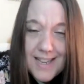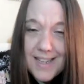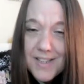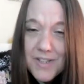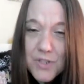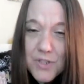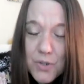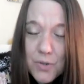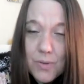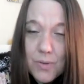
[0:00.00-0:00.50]
That
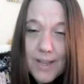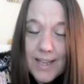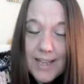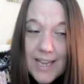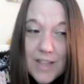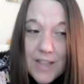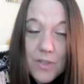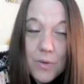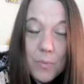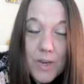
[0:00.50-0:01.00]
is true.
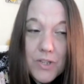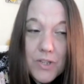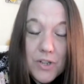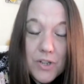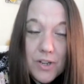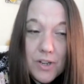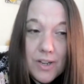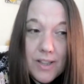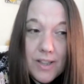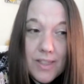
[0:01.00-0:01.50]
Like in the
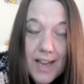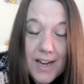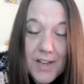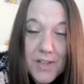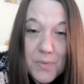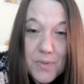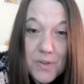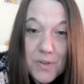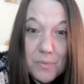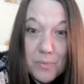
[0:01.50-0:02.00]
winter, that
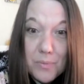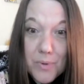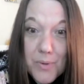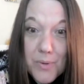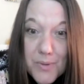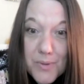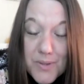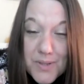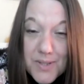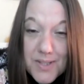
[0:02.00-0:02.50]
is when the
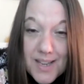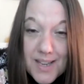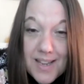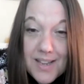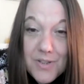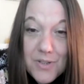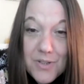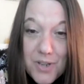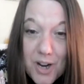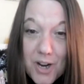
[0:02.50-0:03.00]
roots
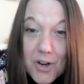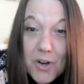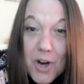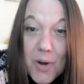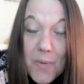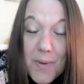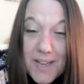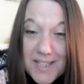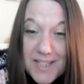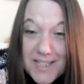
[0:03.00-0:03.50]
start
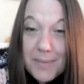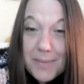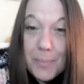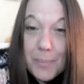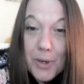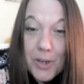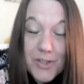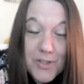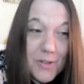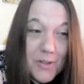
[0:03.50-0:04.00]
growing
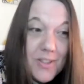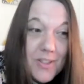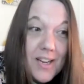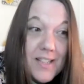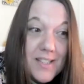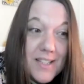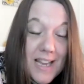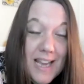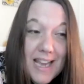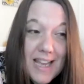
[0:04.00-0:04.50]
deeper. So
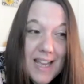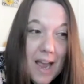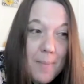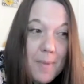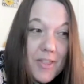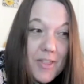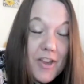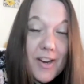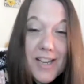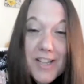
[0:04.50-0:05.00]
there
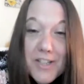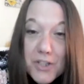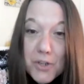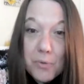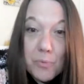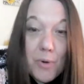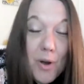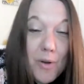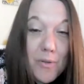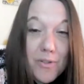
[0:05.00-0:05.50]
is
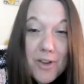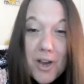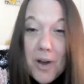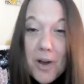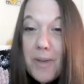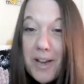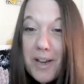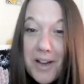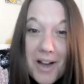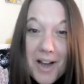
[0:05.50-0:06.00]
growth
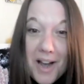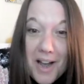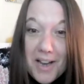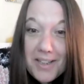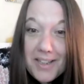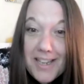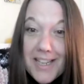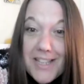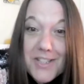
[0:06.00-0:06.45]
going on.